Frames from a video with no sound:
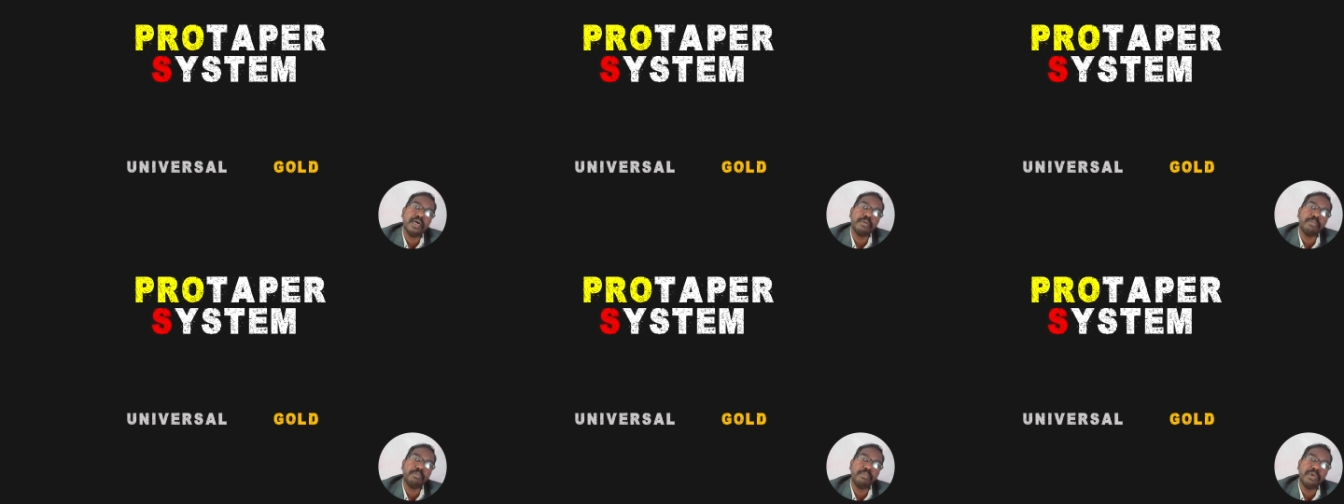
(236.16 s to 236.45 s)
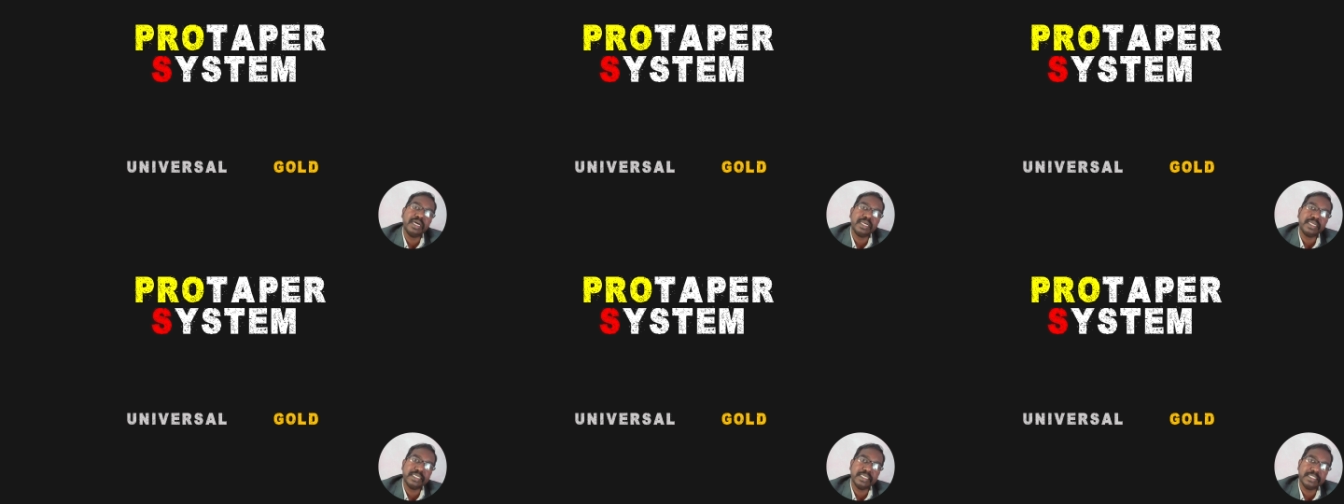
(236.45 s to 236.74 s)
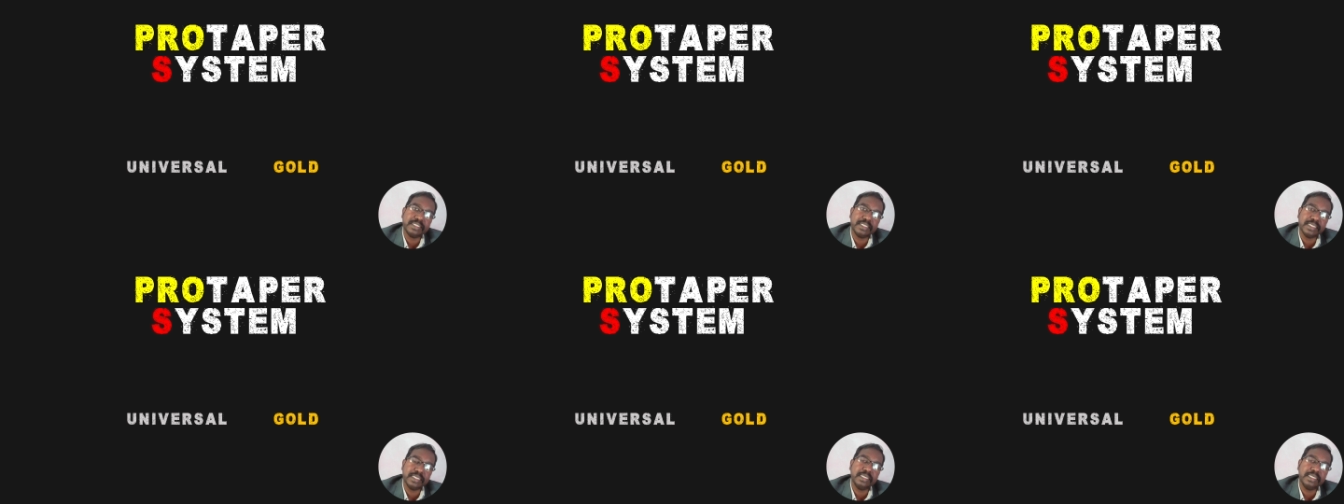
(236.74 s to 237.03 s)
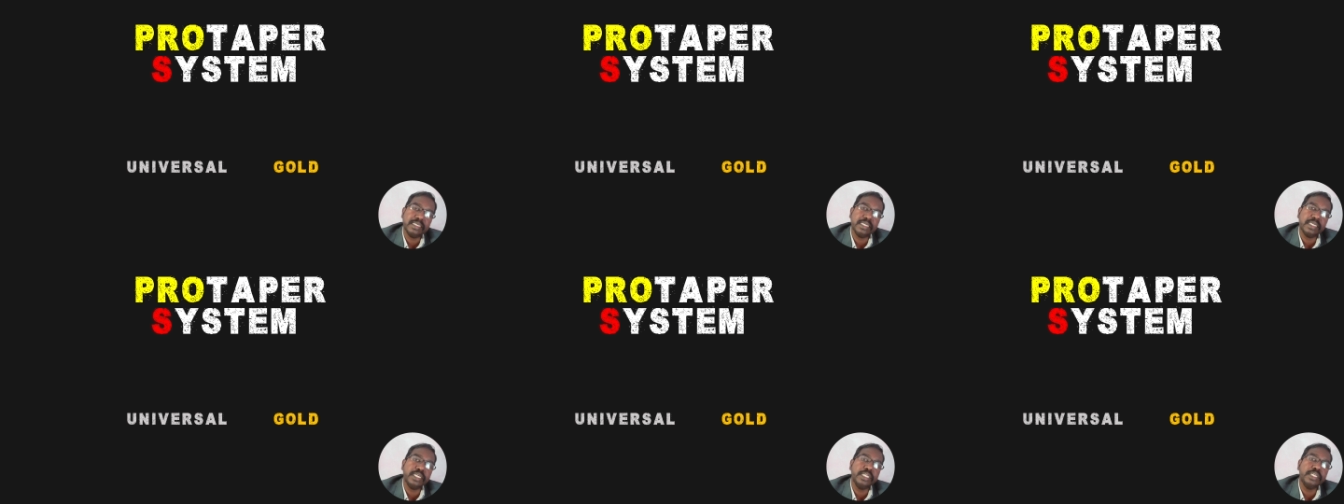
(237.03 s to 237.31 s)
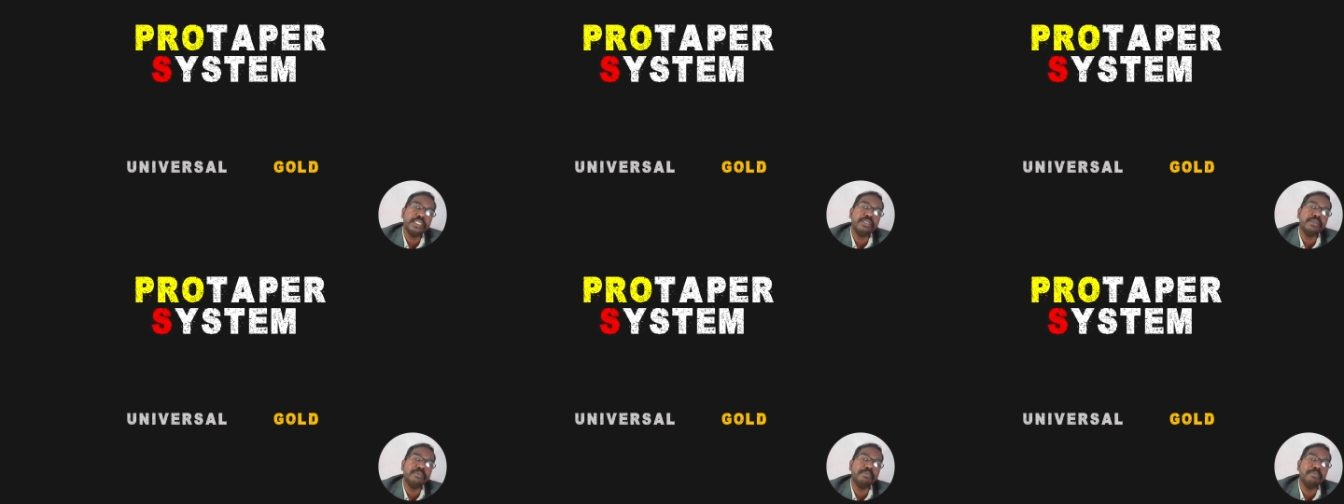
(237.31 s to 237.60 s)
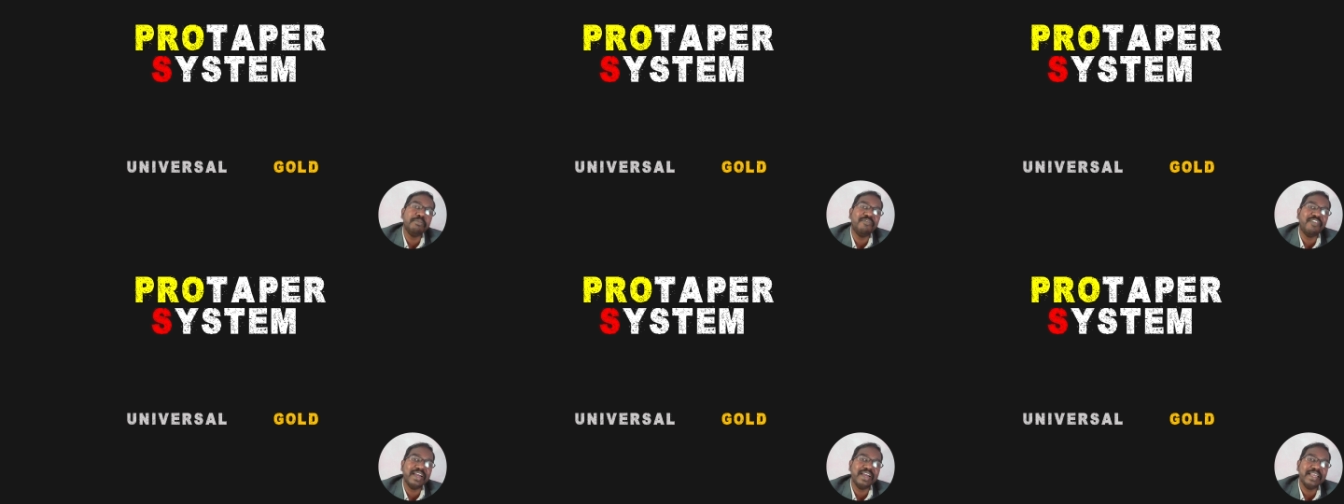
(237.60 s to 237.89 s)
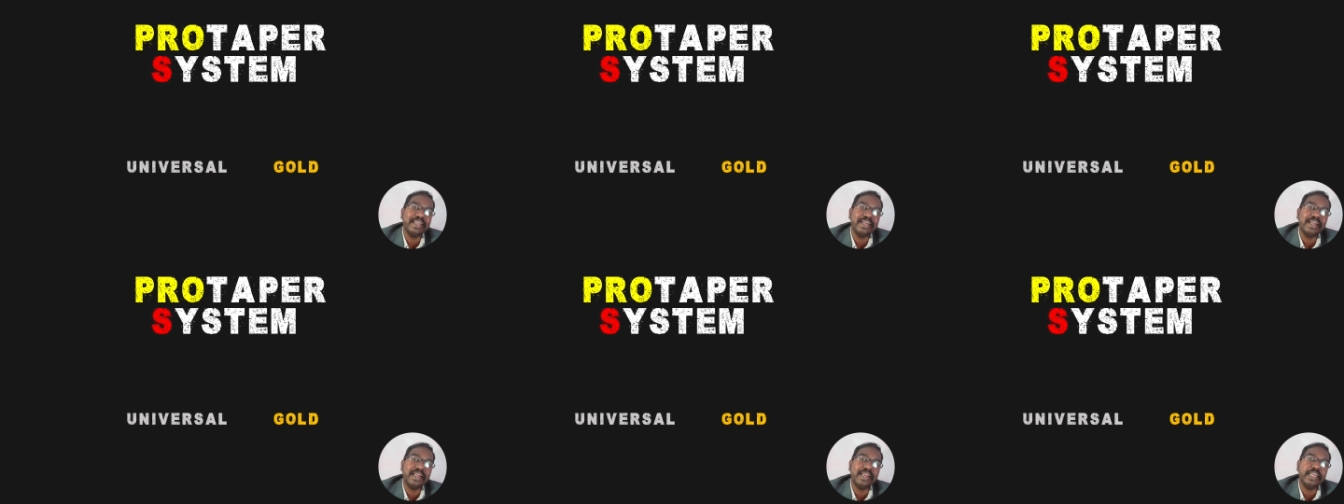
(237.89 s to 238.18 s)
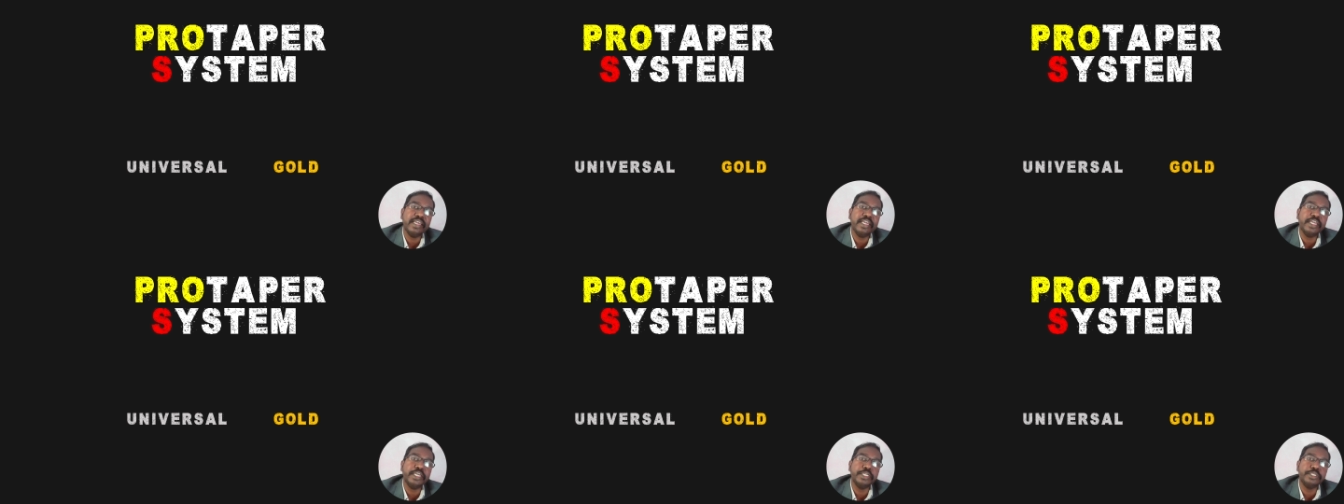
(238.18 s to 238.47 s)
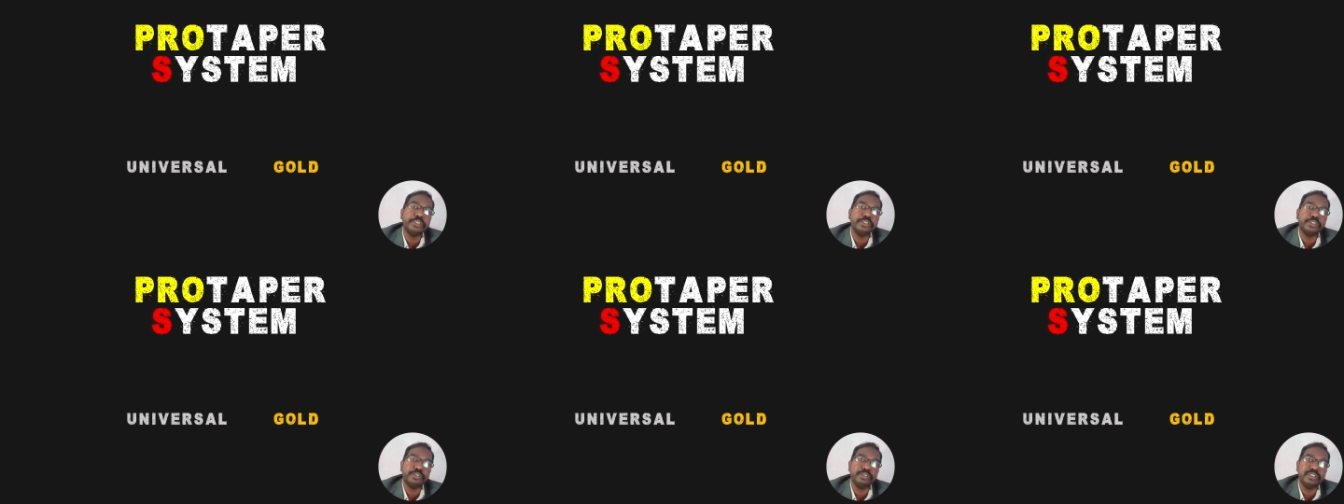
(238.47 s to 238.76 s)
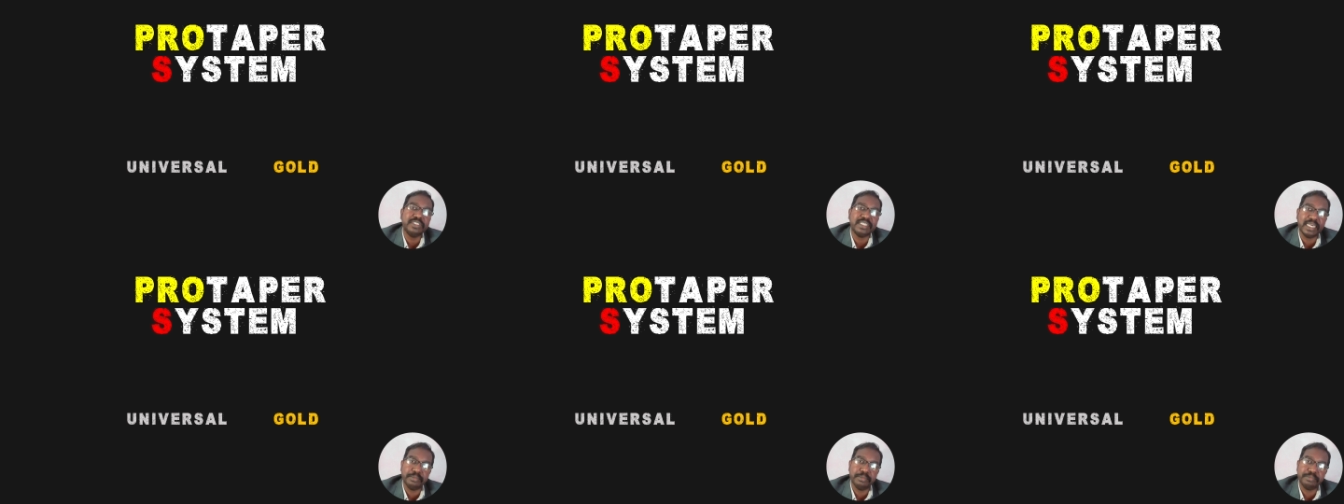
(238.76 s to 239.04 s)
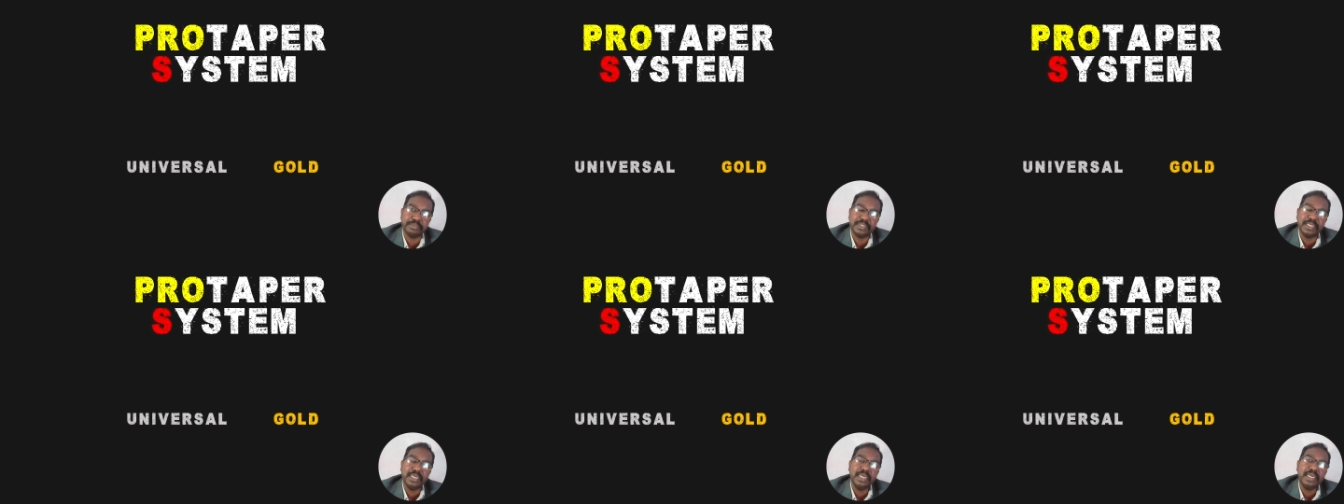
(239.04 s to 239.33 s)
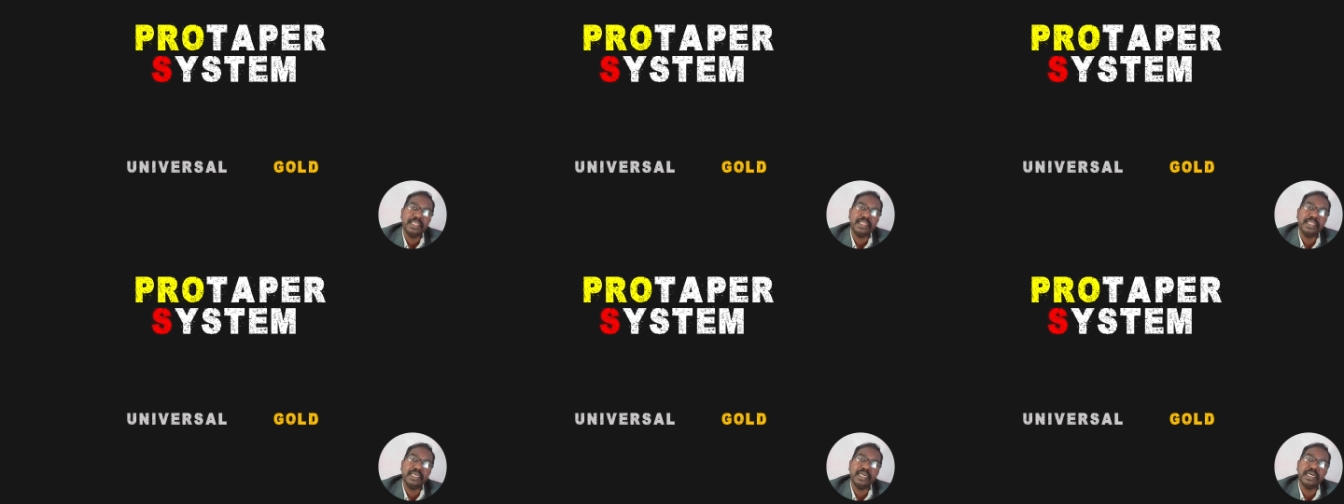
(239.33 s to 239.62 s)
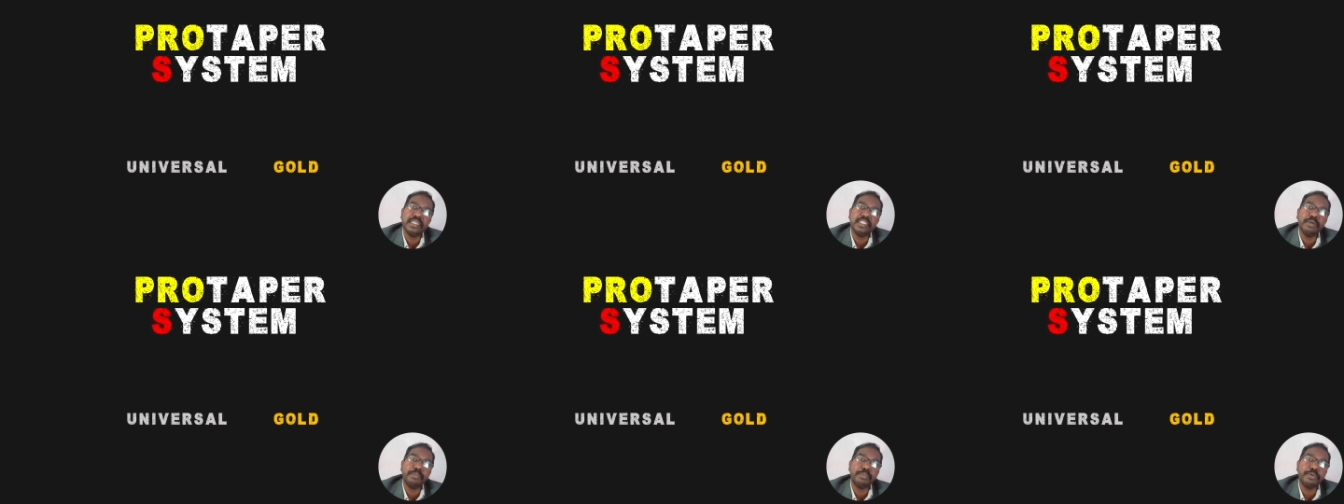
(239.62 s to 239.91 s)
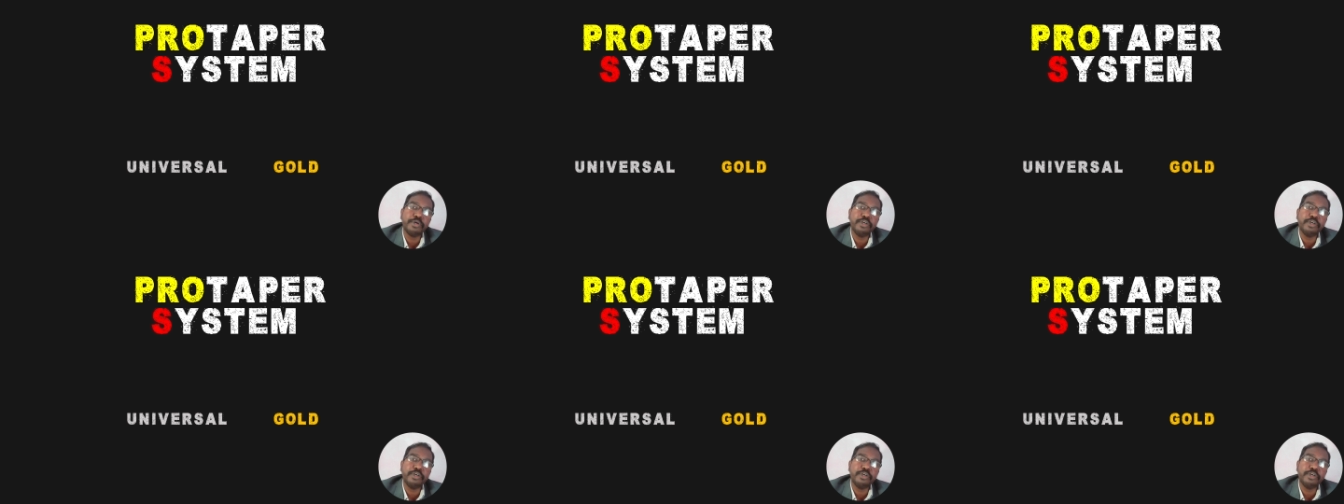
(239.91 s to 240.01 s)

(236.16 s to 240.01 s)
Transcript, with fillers: are marketed in widely into two types. They are the